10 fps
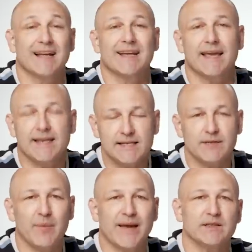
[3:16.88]
an
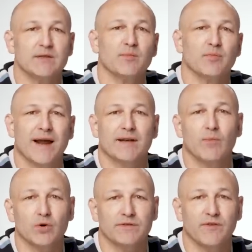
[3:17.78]
independent brand
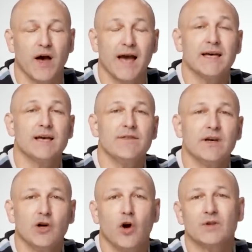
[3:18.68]
modifier
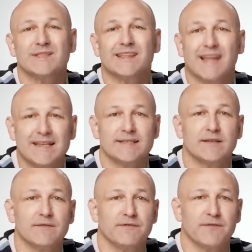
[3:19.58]
that cost less
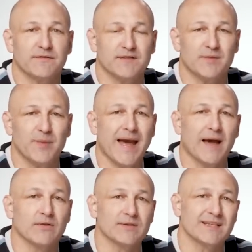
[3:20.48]
than
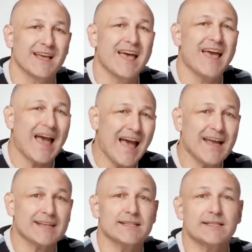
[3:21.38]
£50.
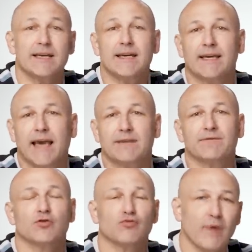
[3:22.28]
And it
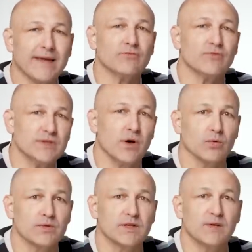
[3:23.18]
gave great
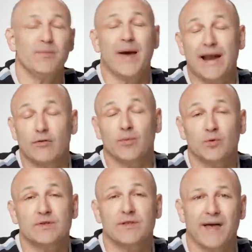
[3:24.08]
results
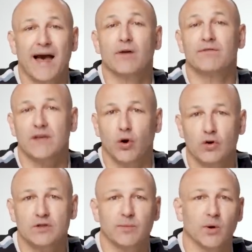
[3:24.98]
comparable to that of the
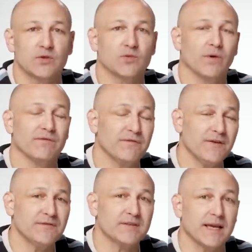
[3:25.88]
Octobox
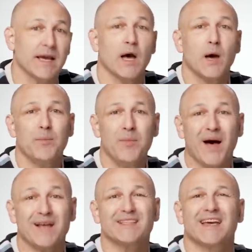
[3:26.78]
150,
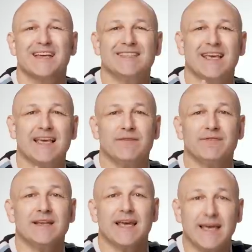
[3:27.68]
but it's
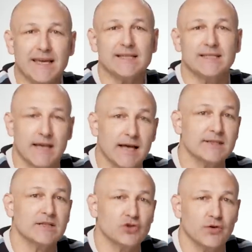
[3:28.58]
even easier
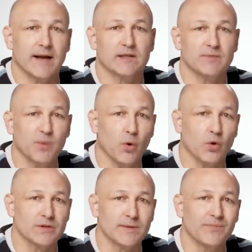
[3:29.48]
to
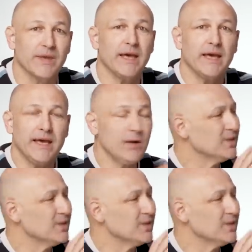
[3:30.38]
transport. It